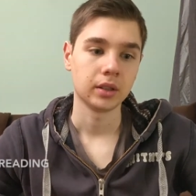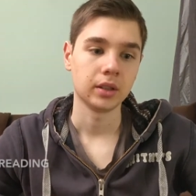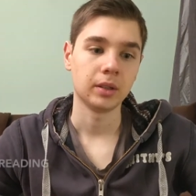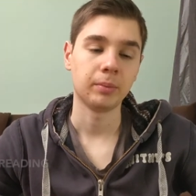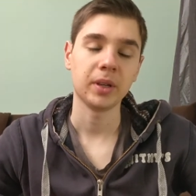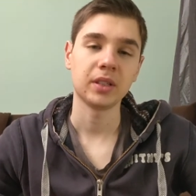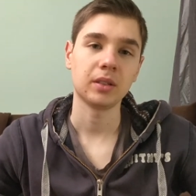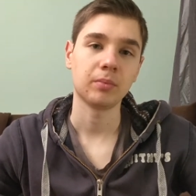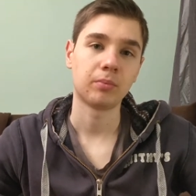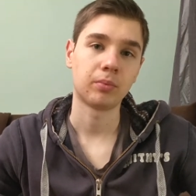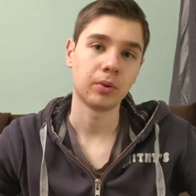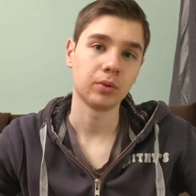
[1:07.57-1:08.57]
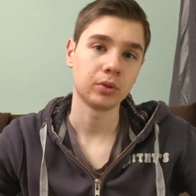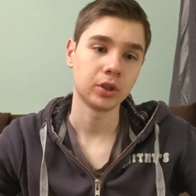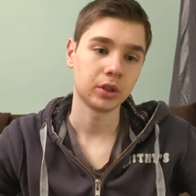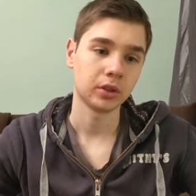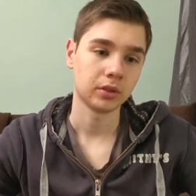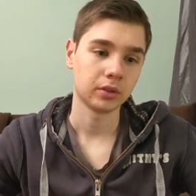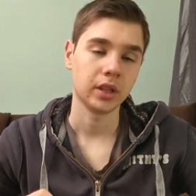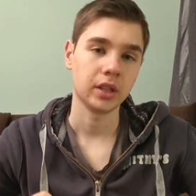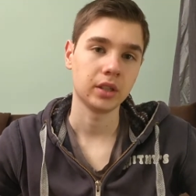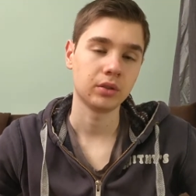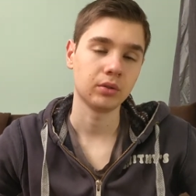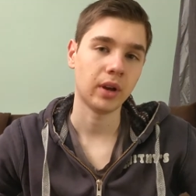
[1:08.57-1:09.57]
The best approach
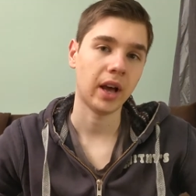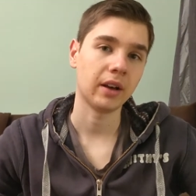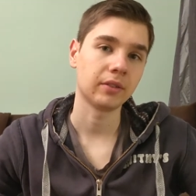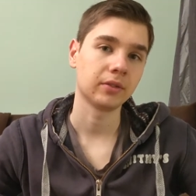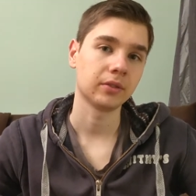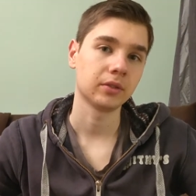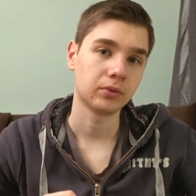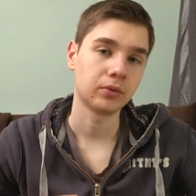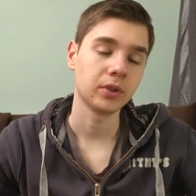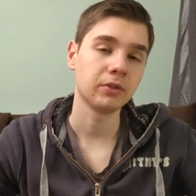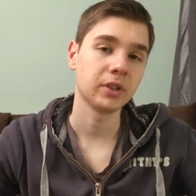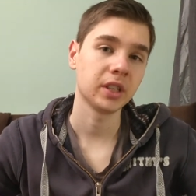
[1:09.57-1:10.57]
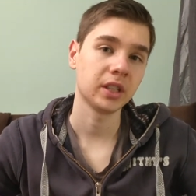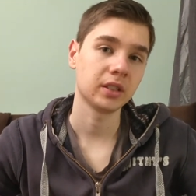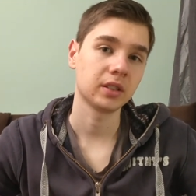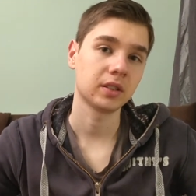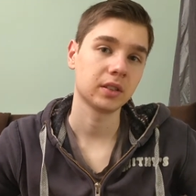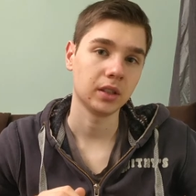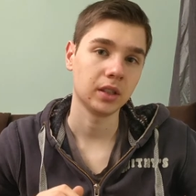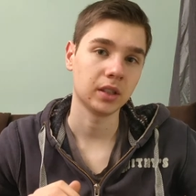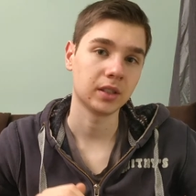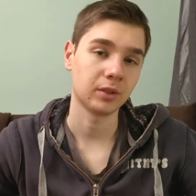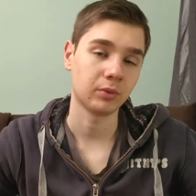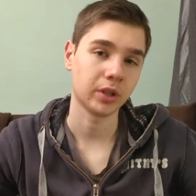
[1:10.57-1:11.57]
is to have 3 readings in a
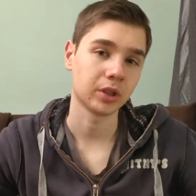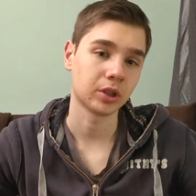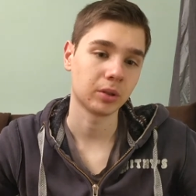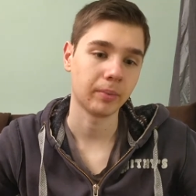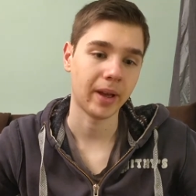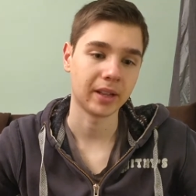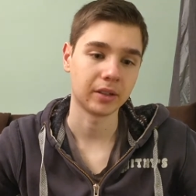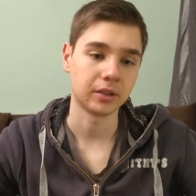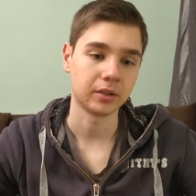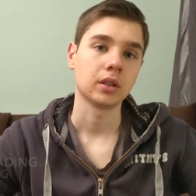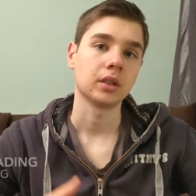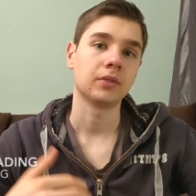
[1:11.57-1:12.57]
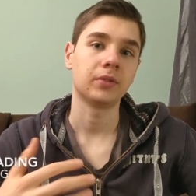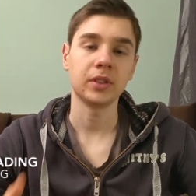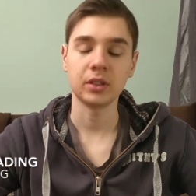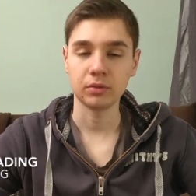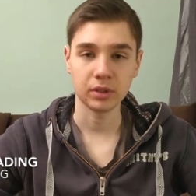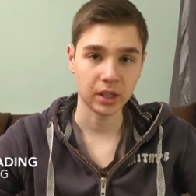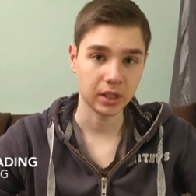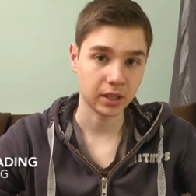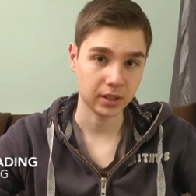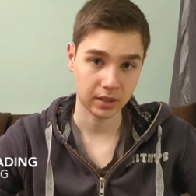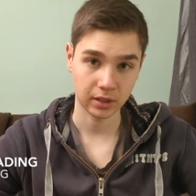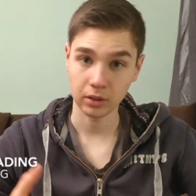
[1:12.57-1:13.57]
sequential manner. The first reading
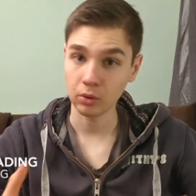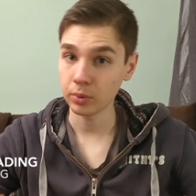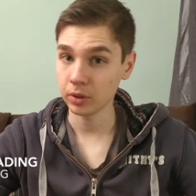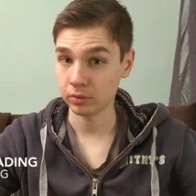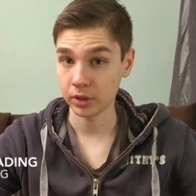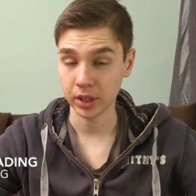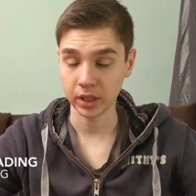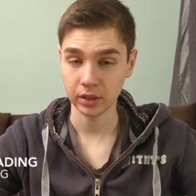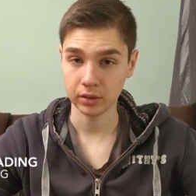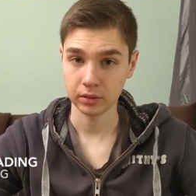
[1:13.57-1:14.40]
is a global reading,